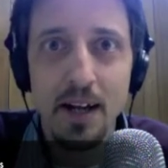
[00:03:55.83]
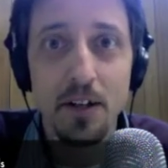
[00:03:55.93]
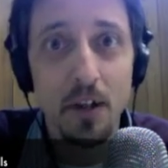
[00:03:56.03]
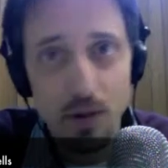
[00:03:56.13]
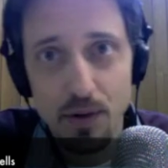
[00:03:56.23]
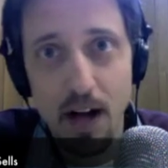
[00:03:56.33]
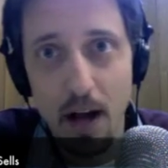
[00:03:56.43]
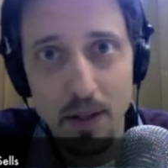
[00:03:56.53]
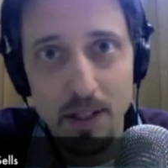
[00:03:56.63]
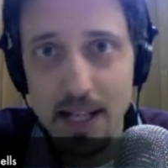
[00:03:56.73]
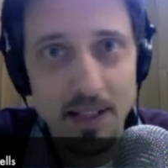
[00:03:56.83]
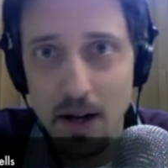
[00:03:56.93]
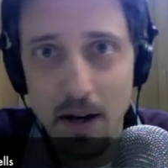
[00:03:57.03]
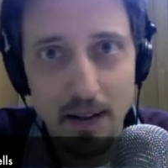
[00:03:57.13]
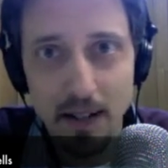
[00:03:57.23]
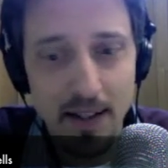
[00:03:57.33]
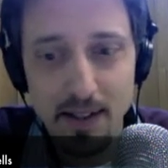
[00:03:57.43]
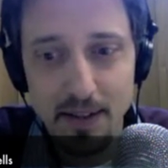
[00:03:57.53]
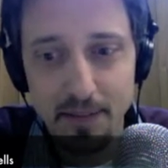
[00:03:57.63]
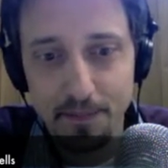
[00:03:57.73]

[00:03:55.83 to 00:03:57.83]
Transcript: Nostradamus isn't on the list.